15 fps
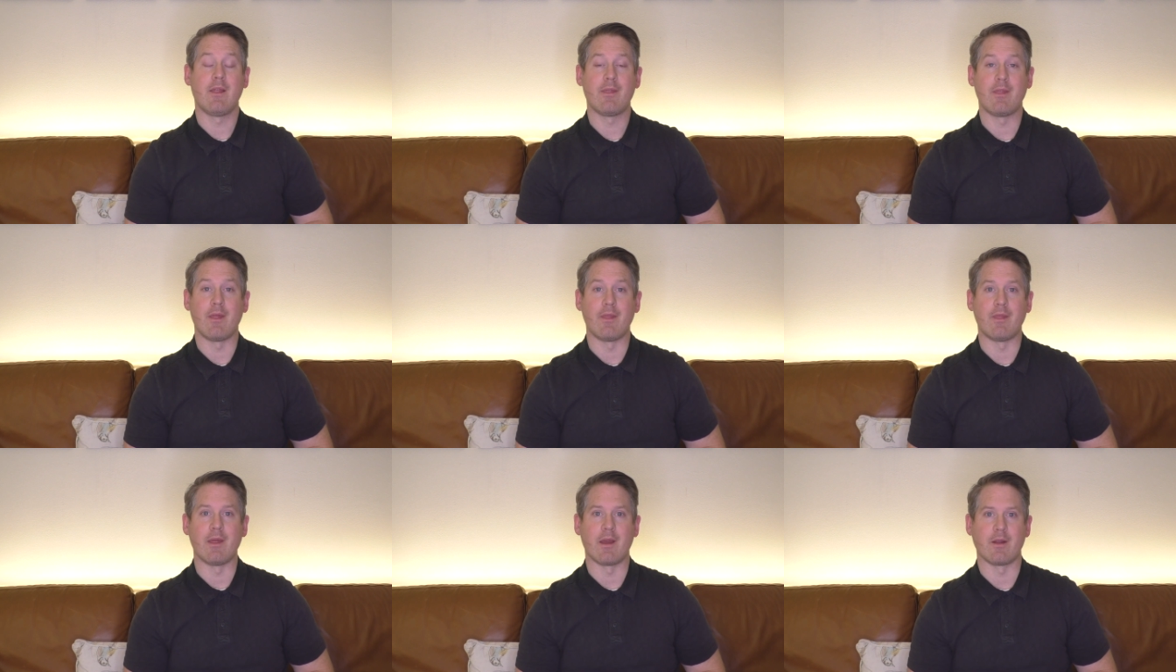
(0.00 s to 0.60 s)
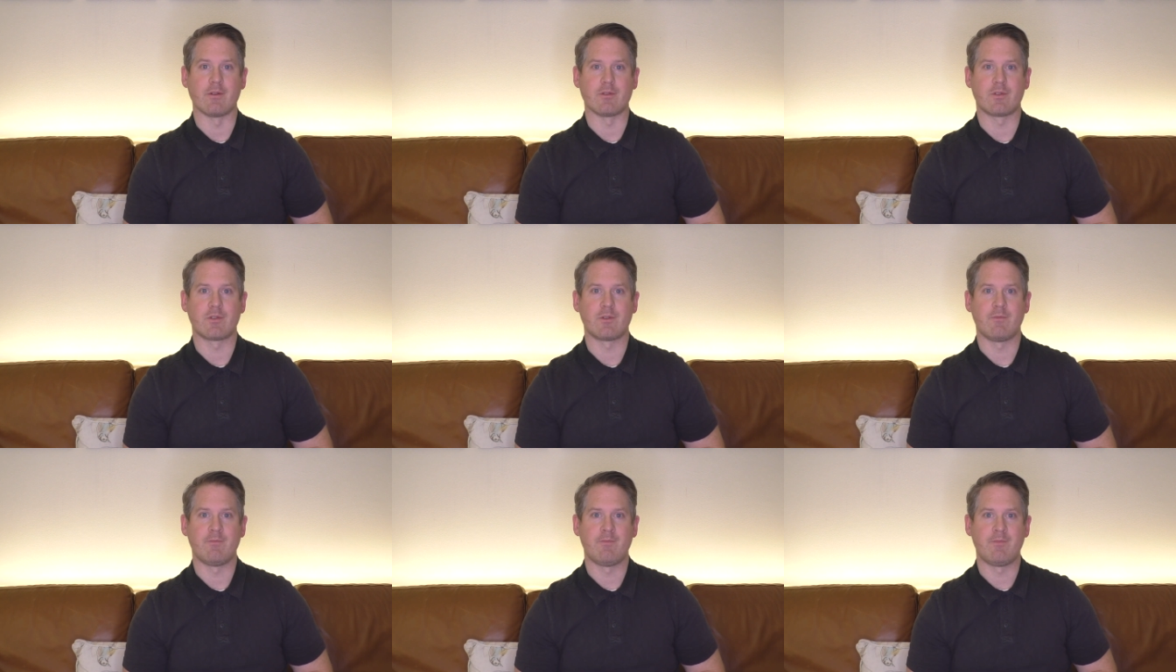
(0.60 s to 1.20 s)
than
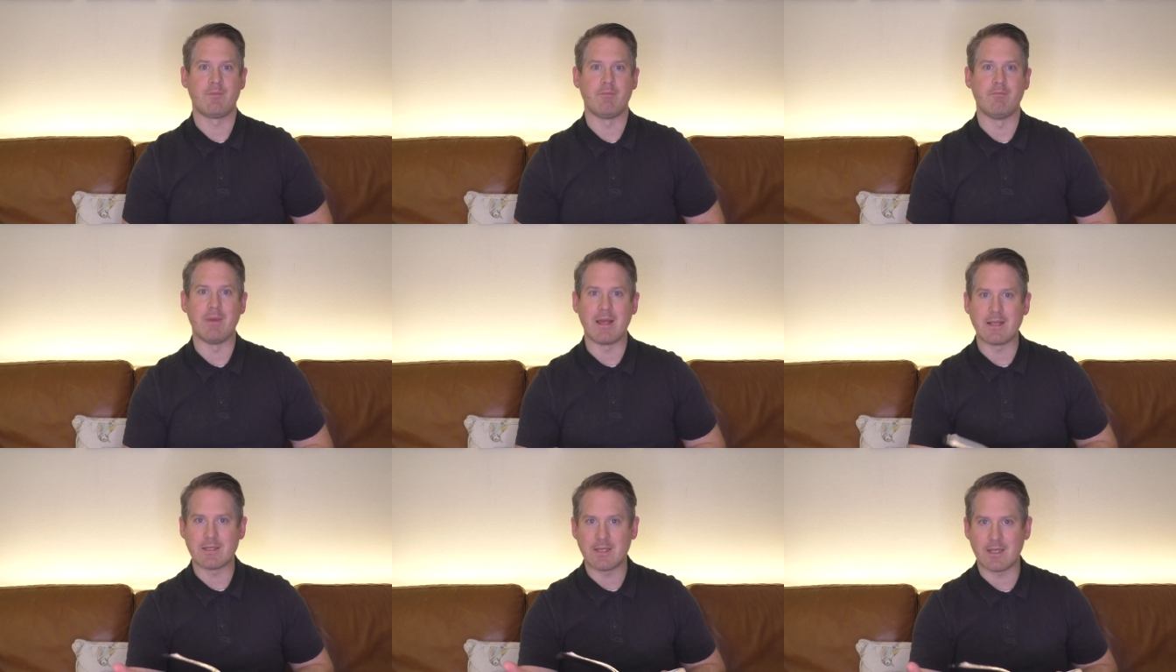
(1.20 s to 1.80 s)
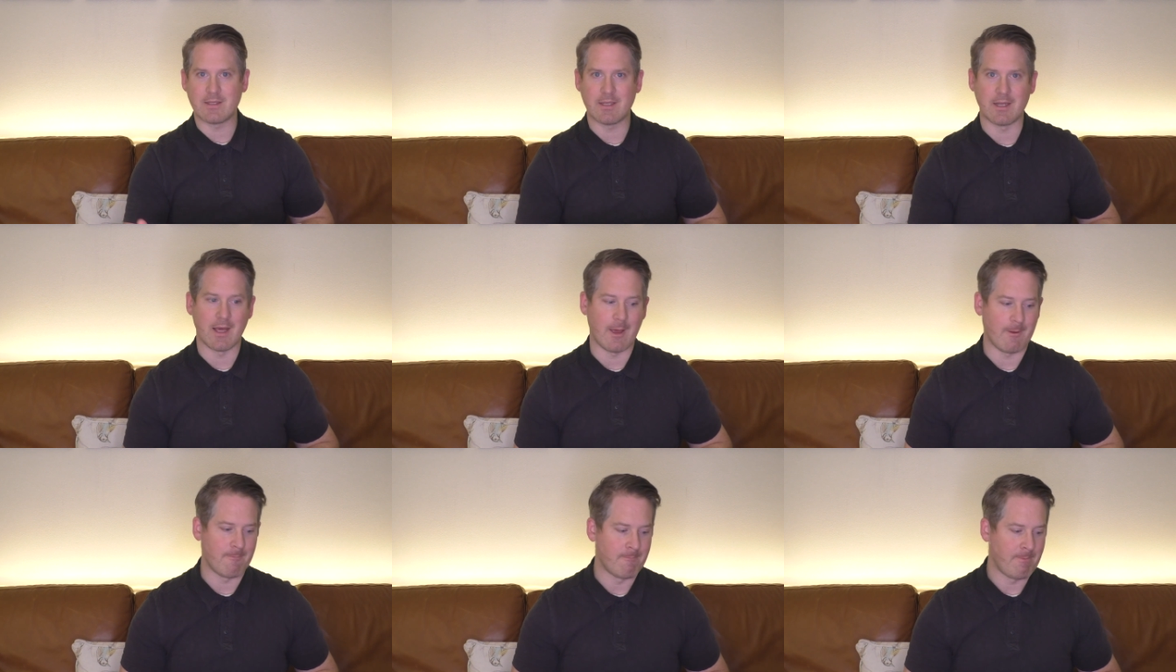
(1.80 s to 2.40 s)
theirs. Meditate
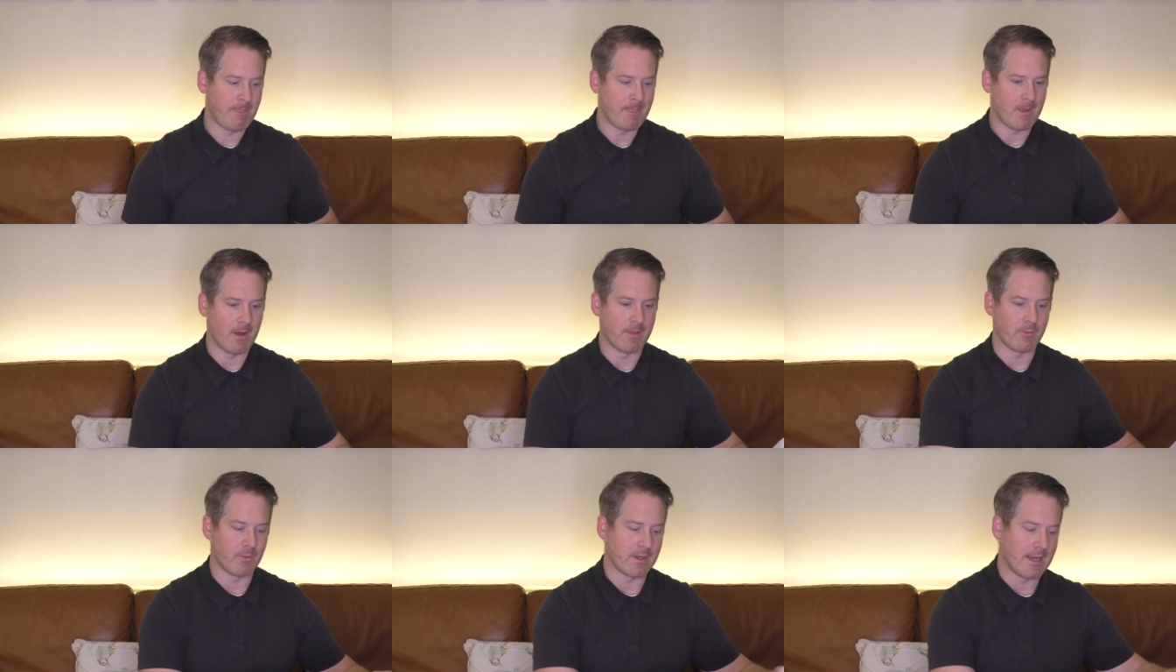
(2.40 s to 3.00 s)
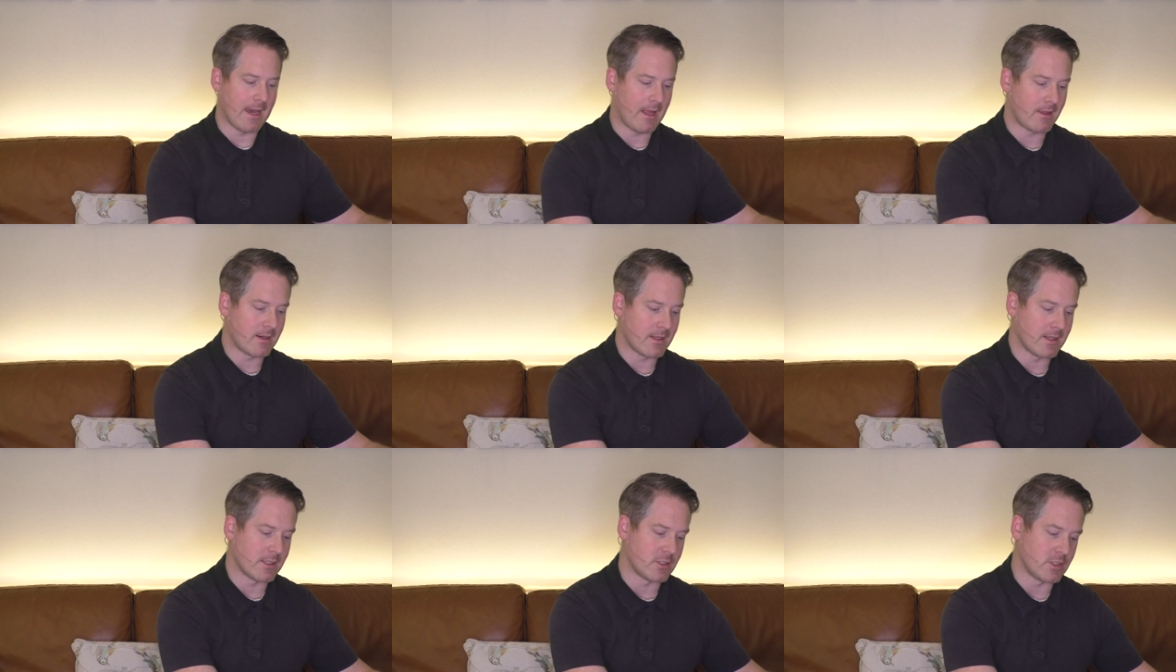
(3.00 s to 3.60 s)
today on the
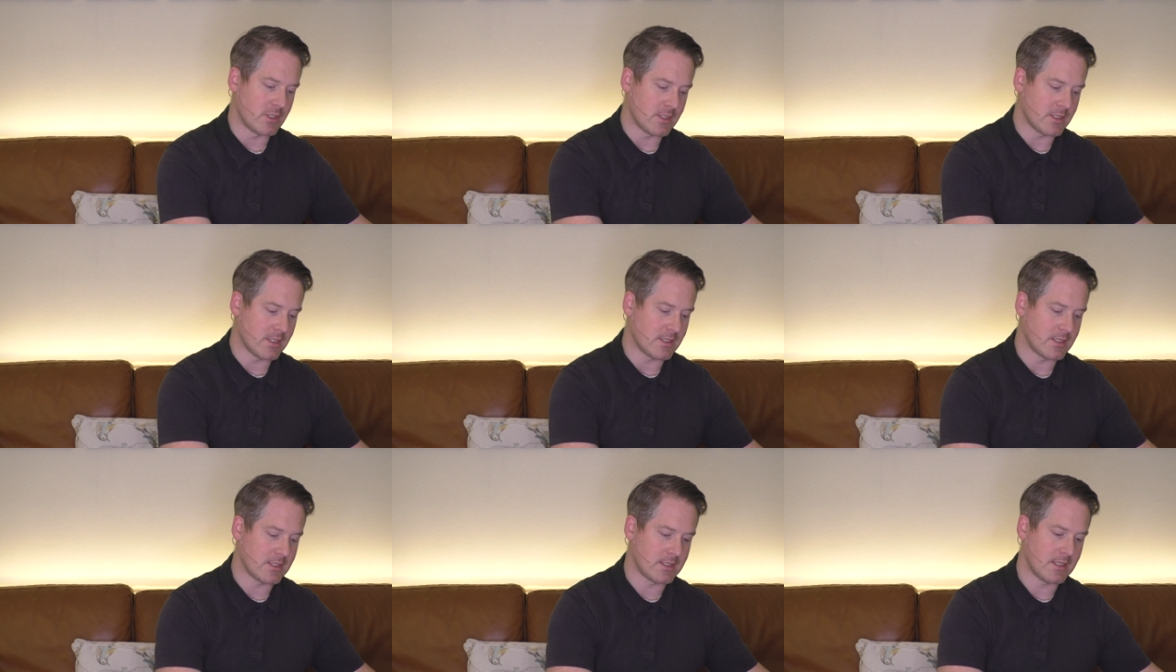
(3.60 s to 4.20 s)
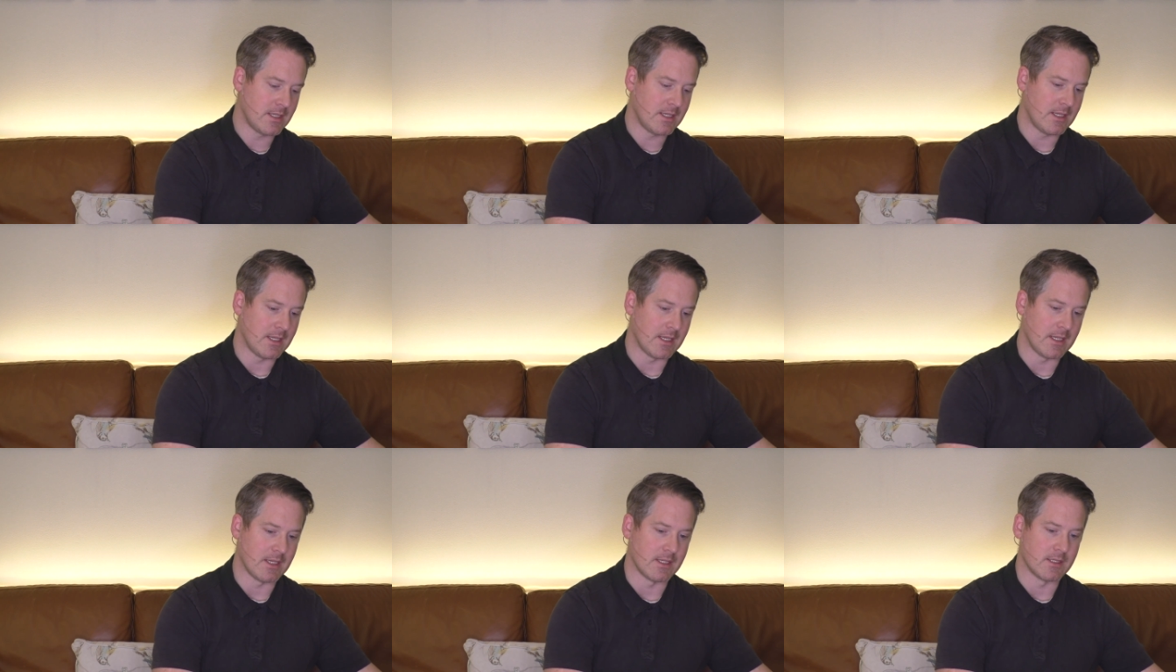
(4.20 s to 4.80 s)
reality that Jesus
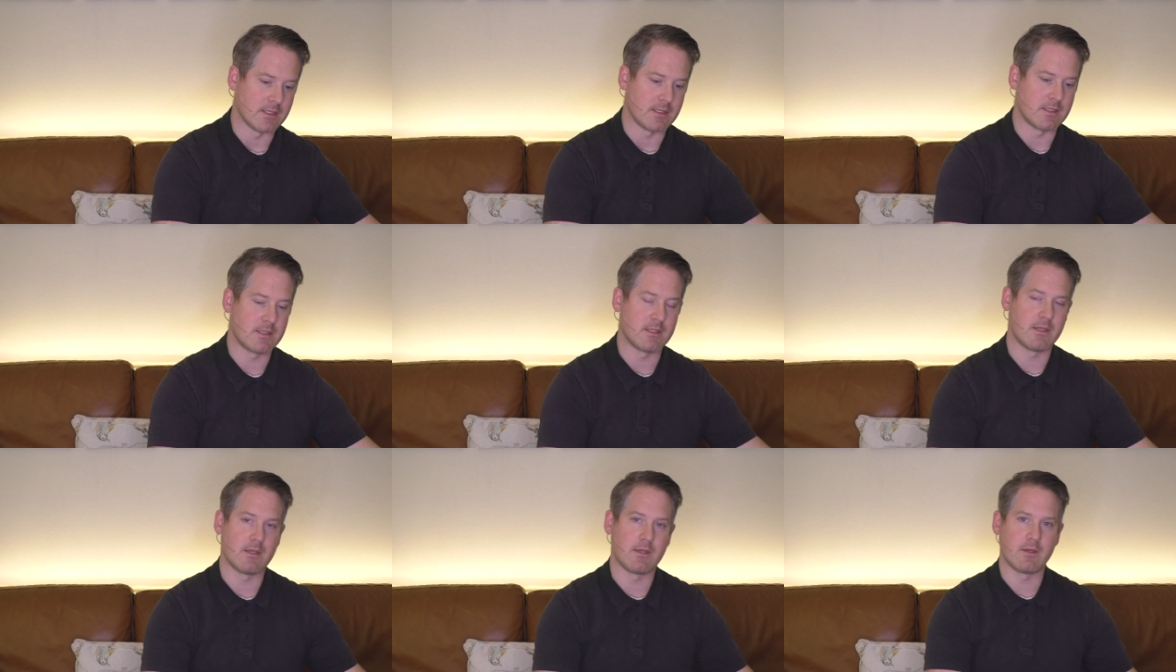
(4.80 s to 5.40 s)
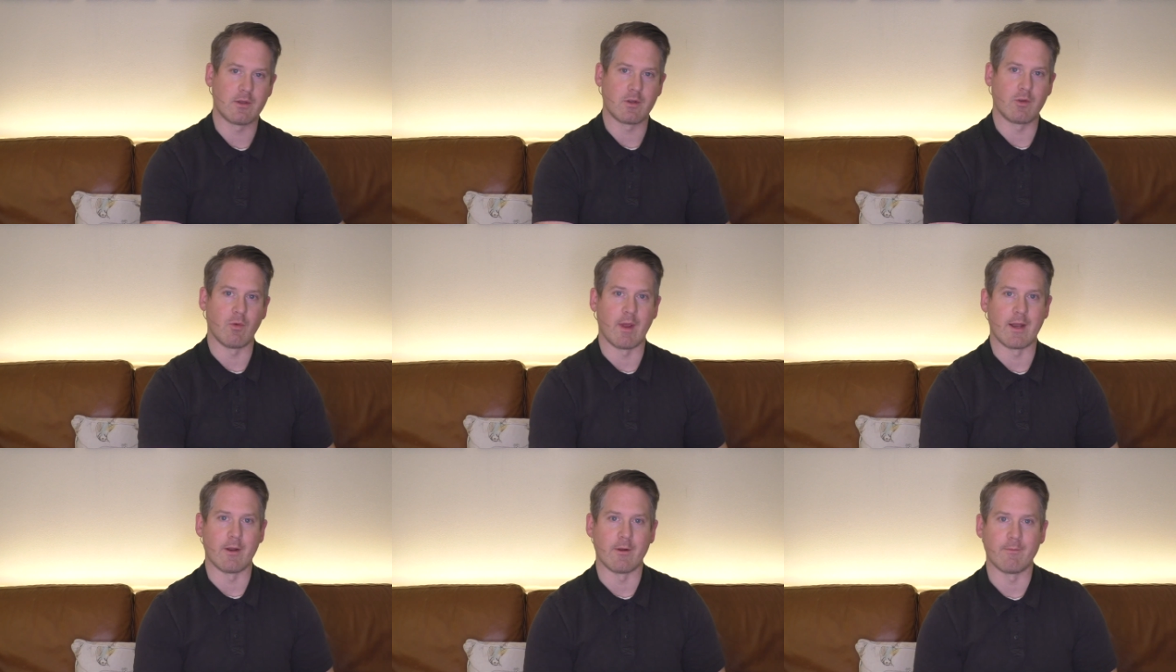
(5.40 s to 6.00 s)
is
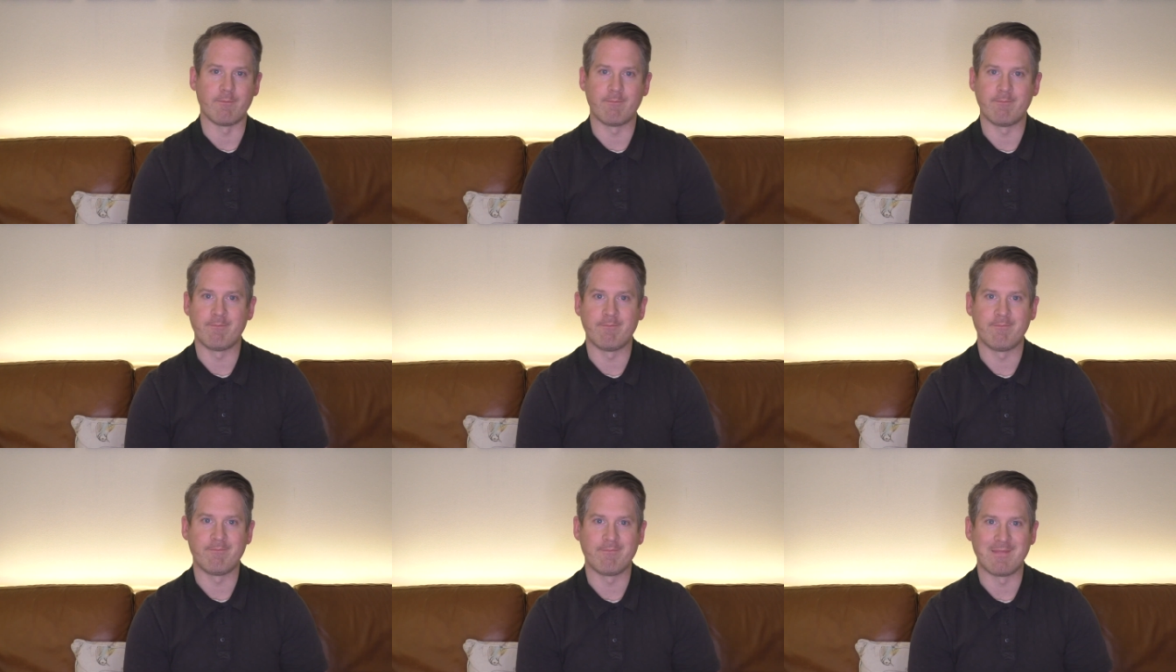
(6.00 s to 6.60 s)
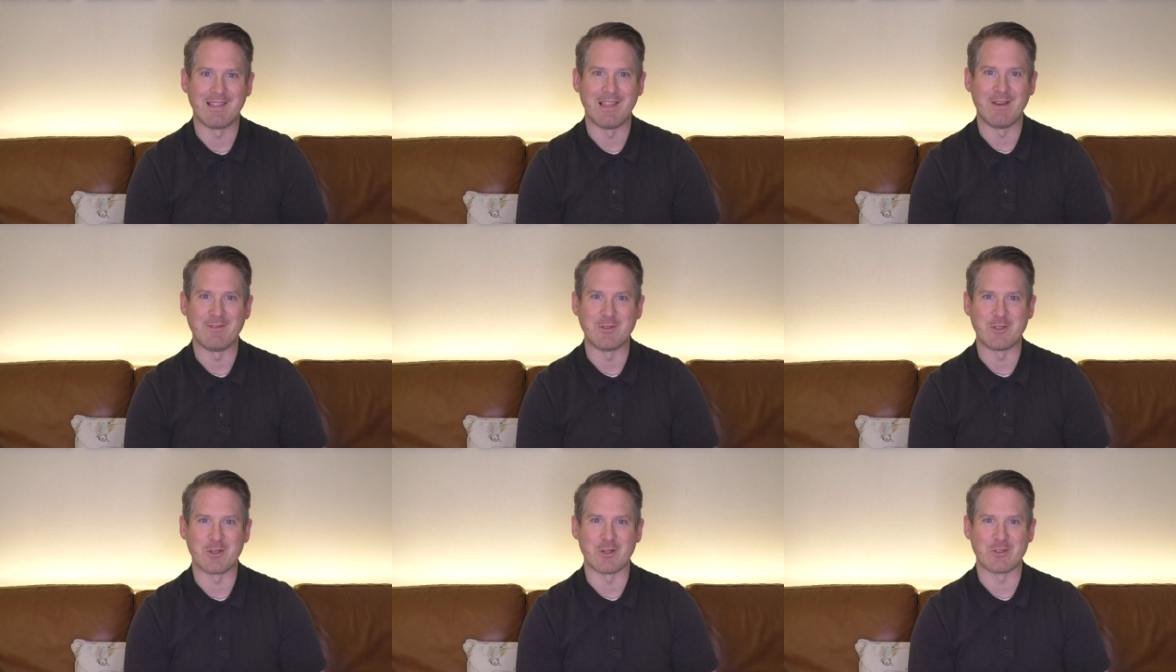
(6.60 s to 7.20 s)
greater. Love you,
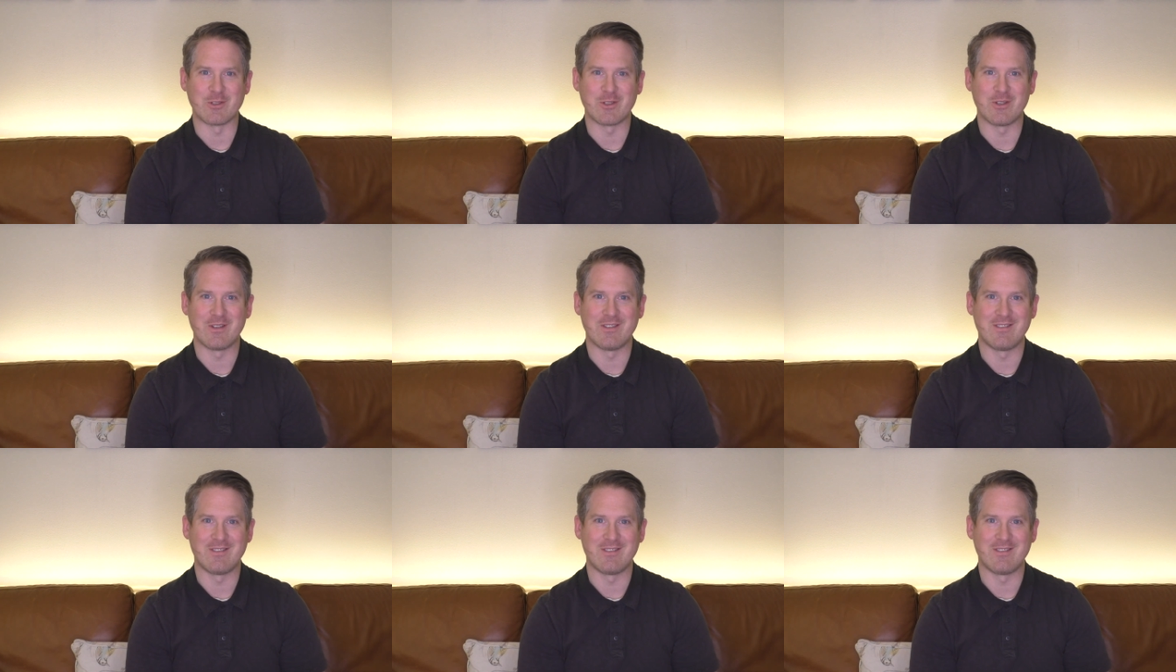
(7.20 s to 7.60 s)
church.